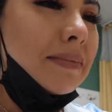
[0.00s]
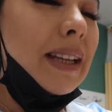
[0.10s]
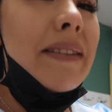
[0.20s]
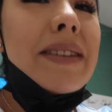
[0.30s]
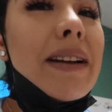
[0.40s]

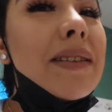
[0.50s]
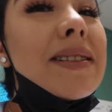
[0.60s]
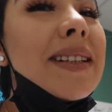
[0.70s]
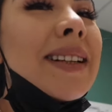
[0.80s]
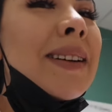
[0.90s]
I've never
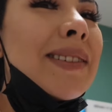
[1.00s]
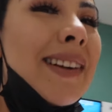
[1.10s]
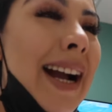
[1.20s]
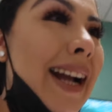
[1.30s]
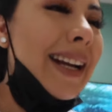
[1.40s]
seen him
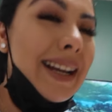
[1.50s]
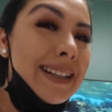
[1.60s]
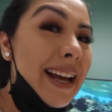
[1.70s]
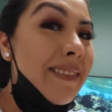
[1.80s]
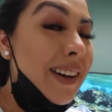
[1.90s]
cry.
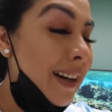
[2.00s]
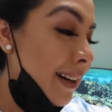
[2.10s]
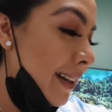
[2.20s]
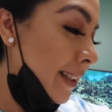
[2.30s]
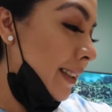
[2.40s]
Never
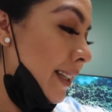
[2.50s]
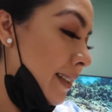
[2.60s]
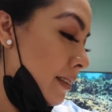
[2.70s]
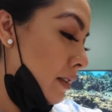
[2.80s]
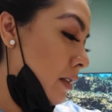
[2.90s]
like
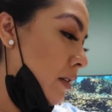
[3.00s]
this.